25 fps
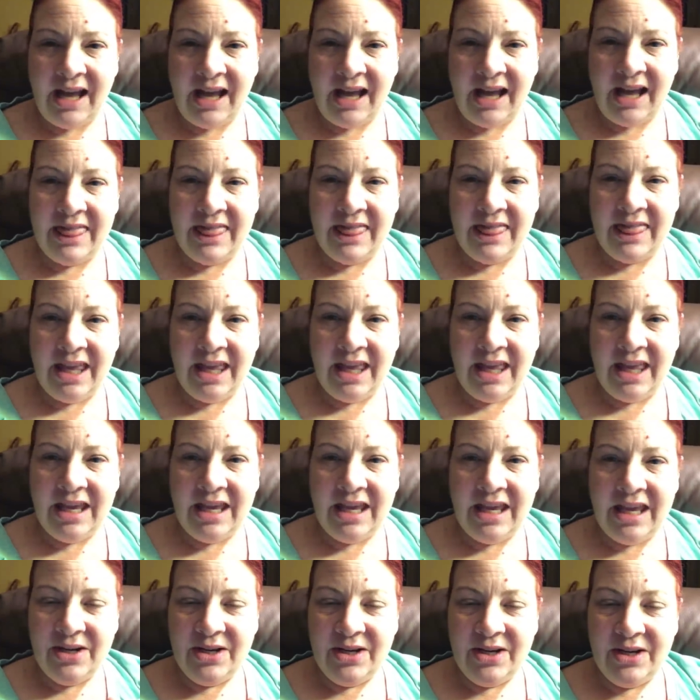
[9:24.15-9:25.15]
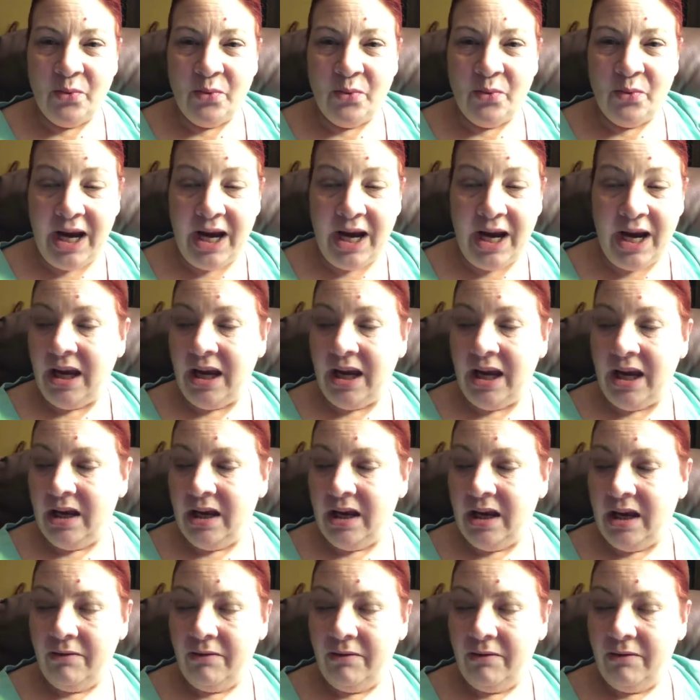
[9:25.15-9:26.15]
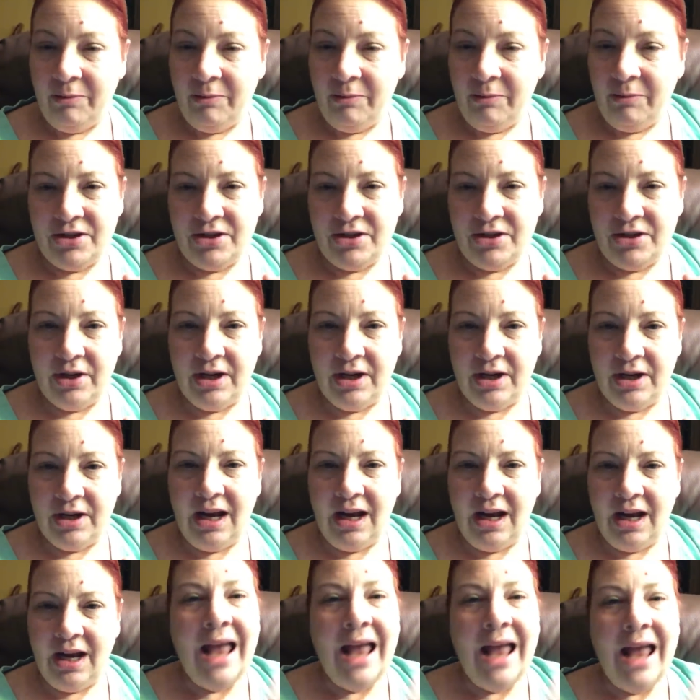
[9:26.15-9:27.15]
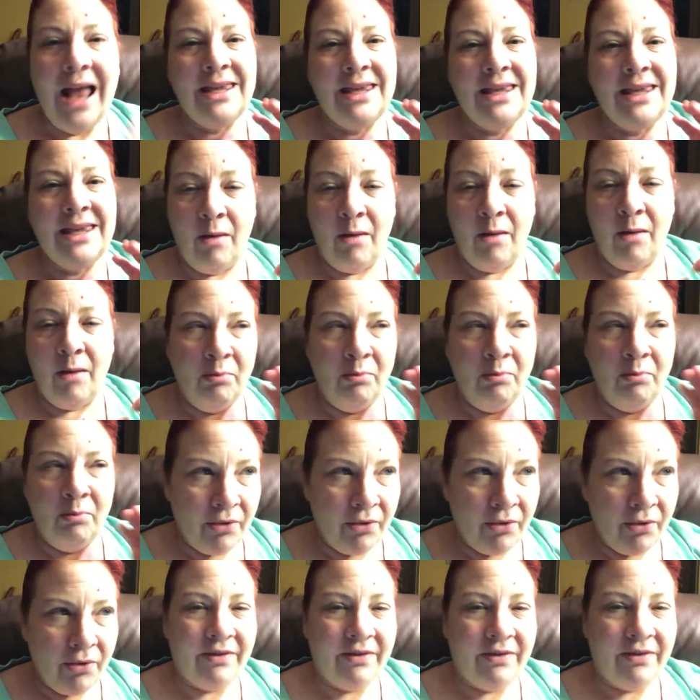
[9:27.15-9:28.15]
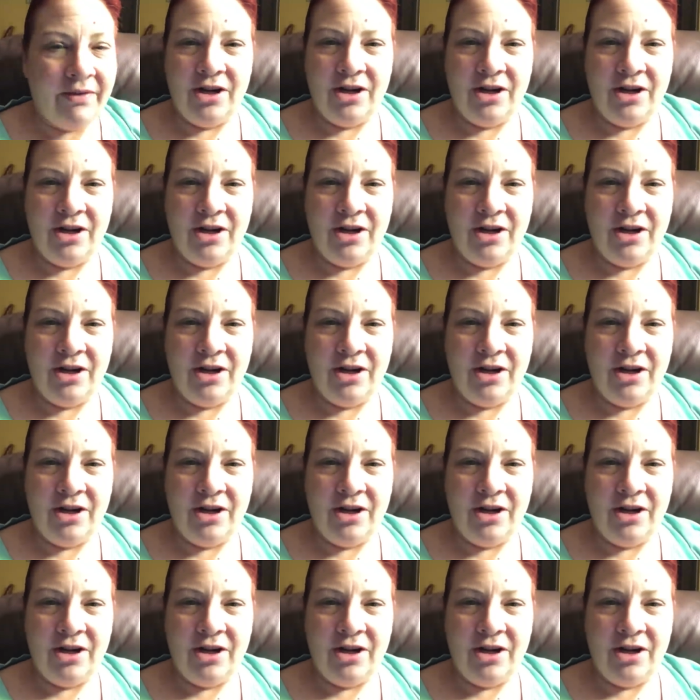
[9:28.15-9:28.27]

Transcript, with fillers: I think he's waiting for me to turn it on. Yeah, both of our